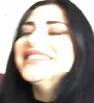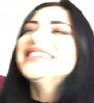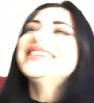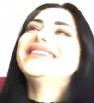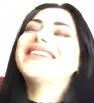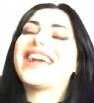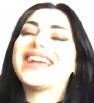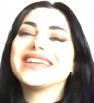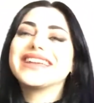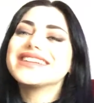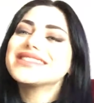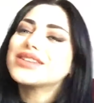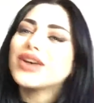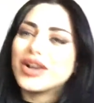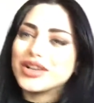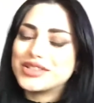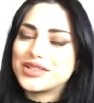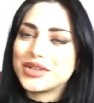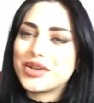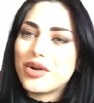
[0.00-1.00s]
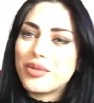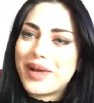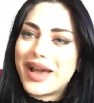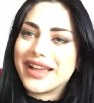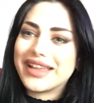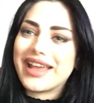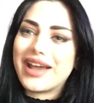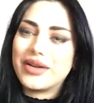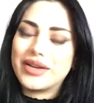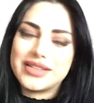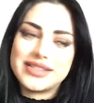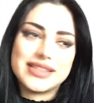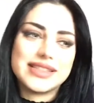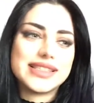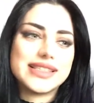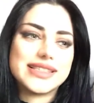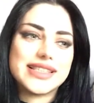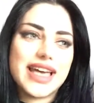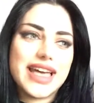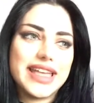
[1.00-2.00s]
Yeah, it gets hard to go back out into
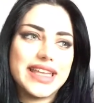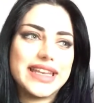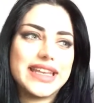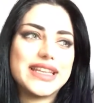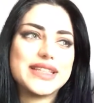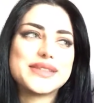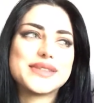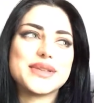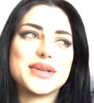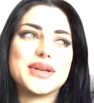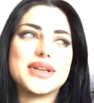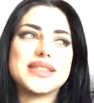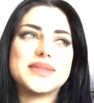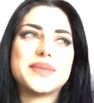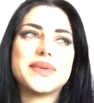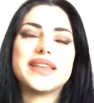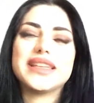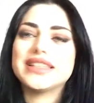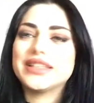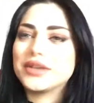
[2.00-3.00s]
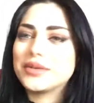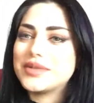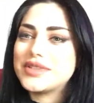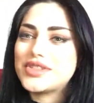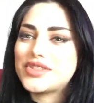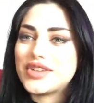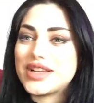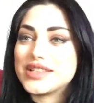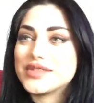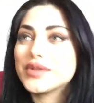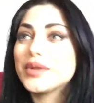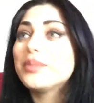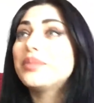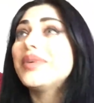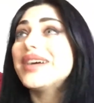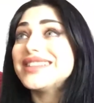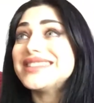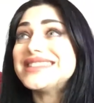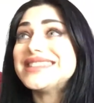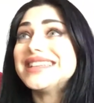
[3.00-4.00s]
society, so it's been a little bit stressful.
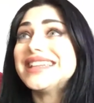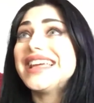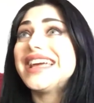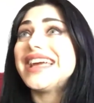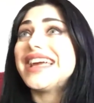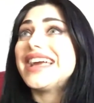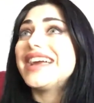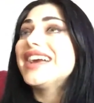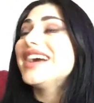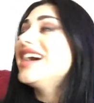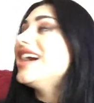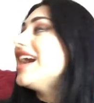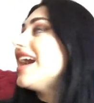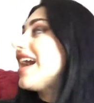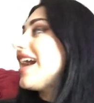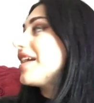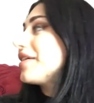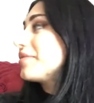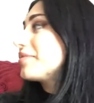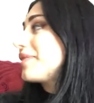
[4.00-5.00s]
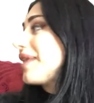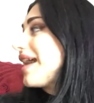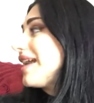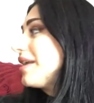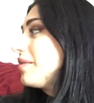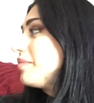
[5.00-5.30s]
But today, I ran a